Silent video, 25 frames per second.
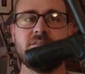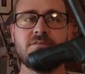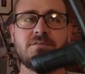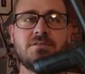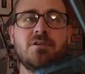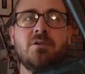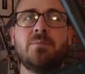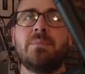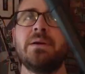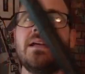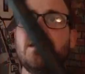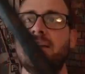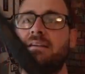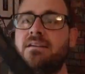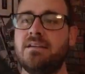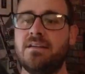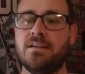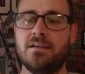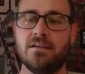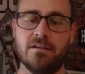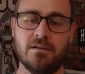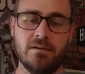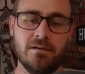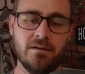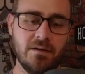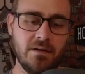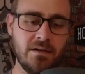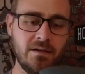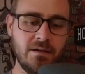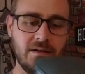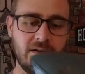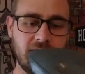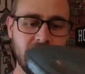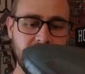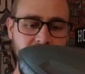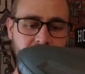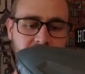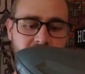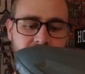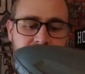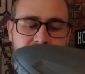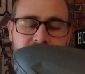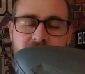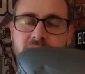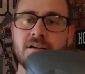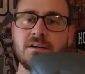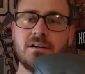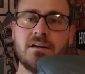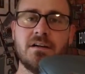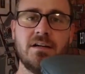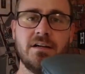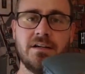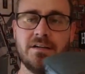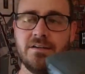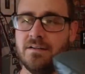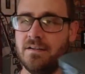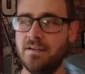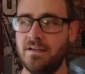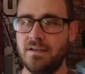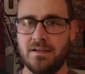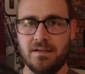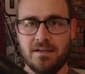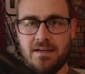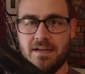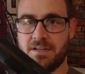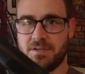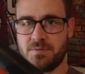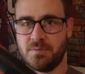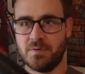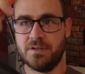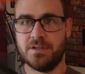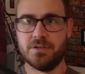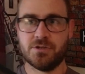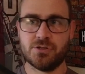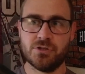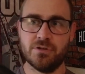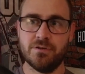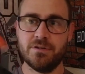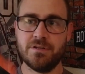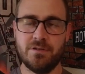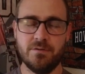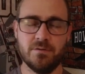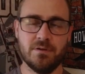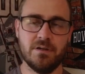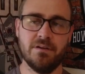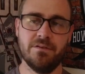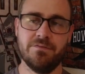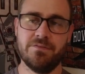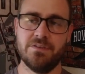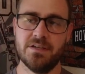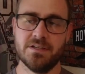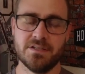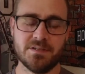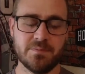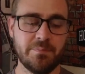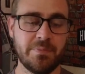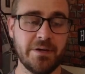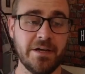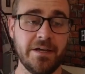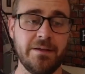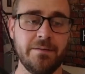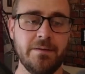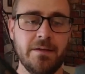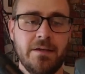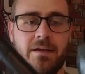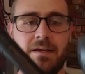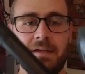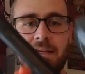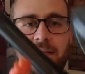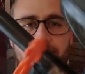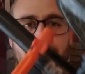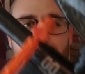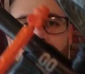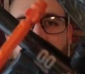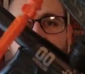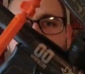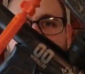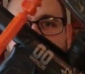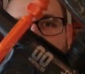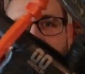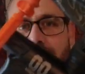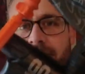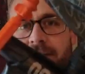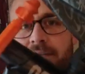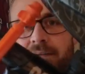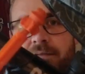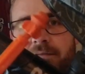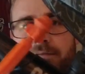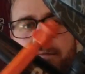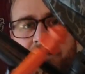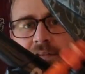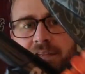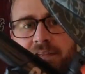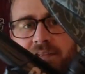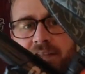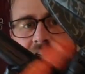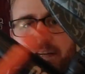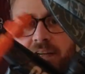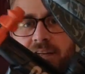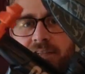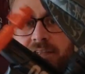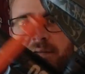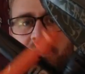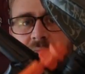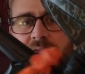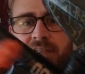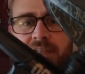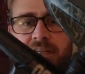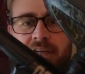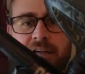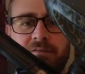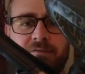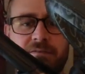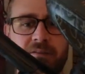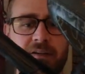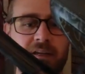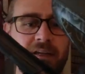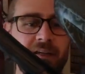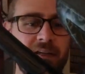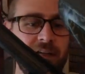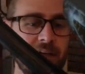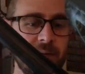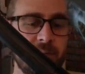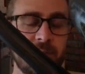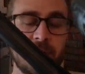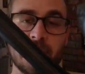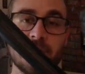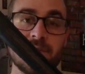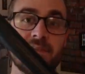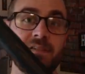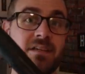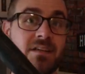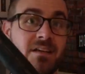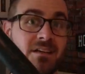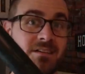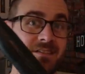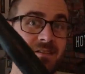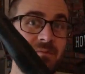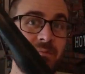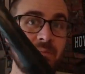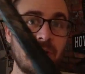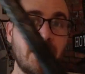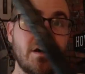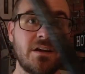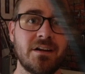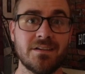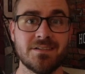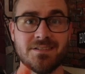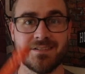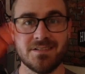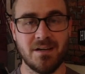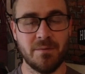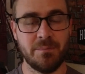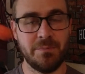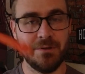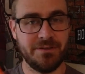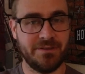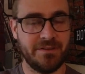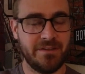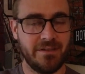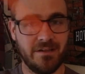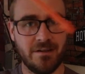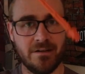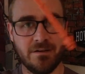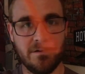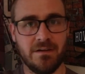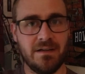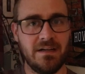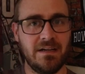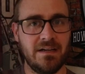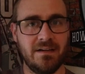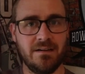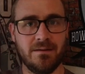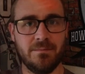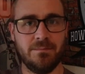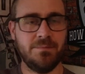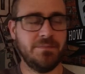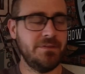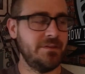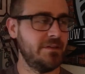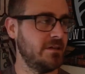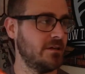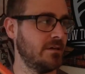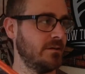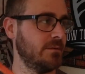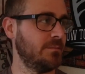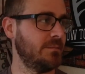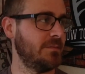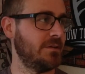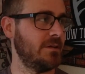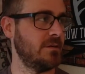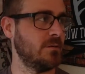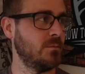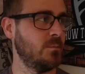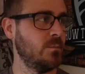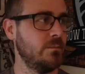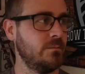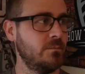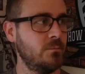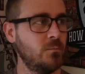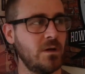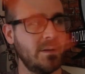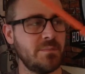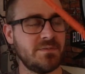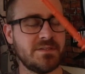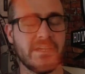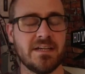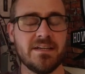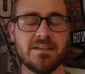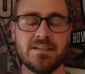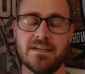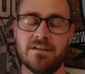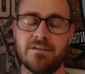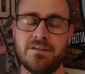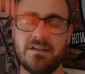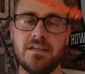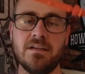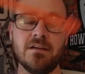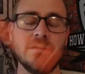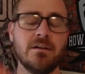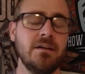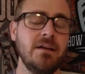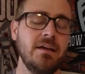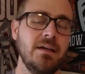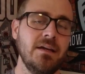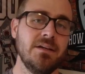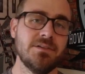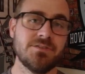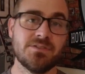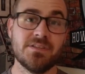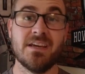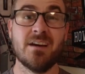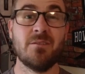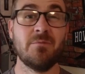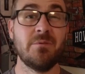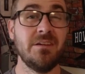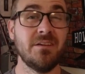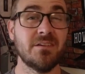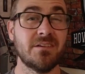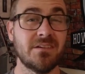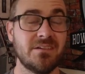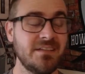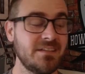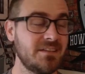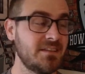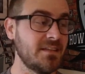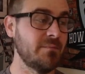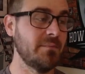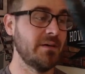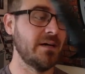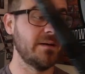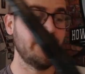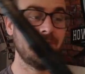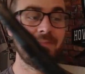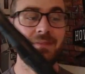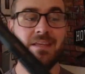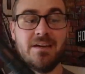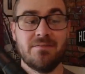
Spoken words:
There's no paint in here. Gun's not on. I just wanted to show you all of this, but if you like this custom stuff, hit up RC Custom Products. I'll put their website down here, so that way you can hit them up.